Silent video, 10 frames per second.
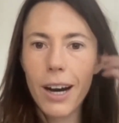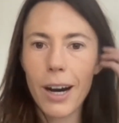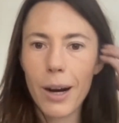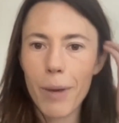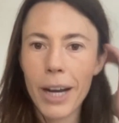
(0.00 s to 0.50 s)

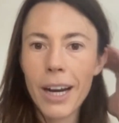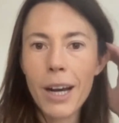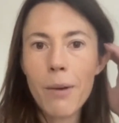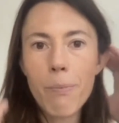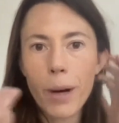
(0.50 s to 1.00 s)
I
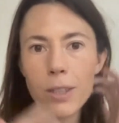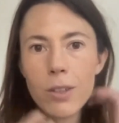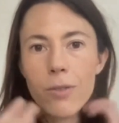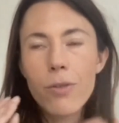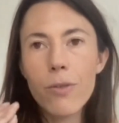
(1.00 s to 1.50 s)
had a bunch
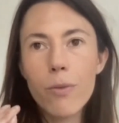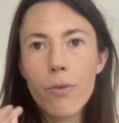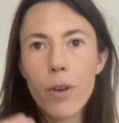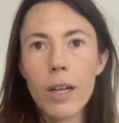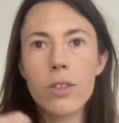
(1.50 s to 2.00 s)
of
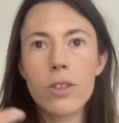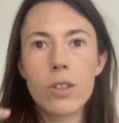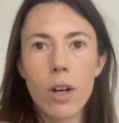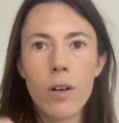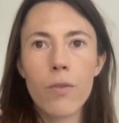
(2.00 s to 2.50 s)
friends
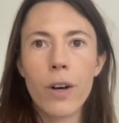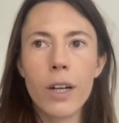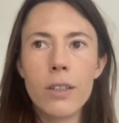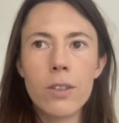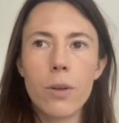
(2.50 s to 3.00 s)
start
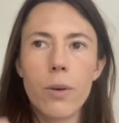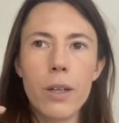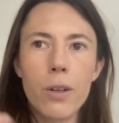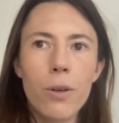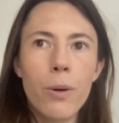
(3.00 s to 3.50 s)
funds, so I
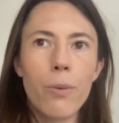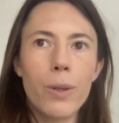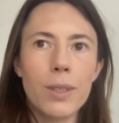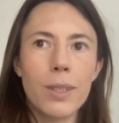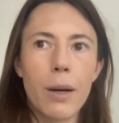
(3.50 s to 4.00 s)
knew it
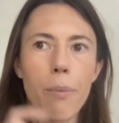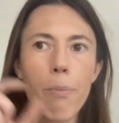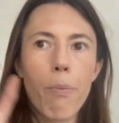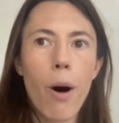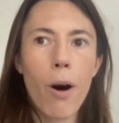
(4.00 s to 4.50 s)
was like a
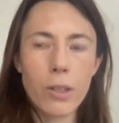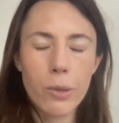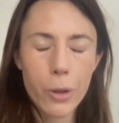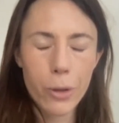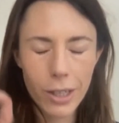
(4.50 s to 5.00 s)

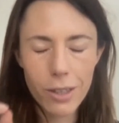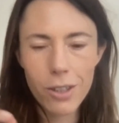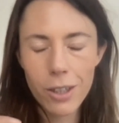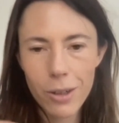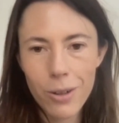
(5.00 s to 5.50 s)
possible thing
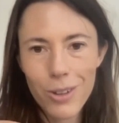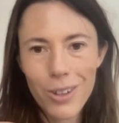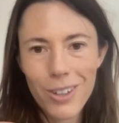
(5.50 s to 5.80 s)
to do.